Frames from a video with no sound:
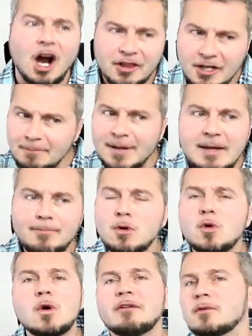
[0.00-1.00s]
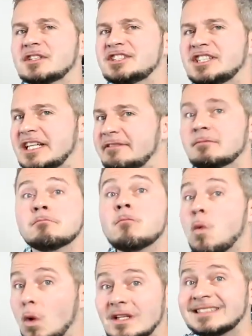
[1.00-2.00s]
are there people who have received
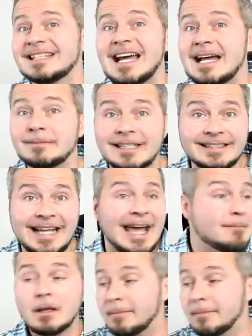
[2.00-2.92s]
more time than that?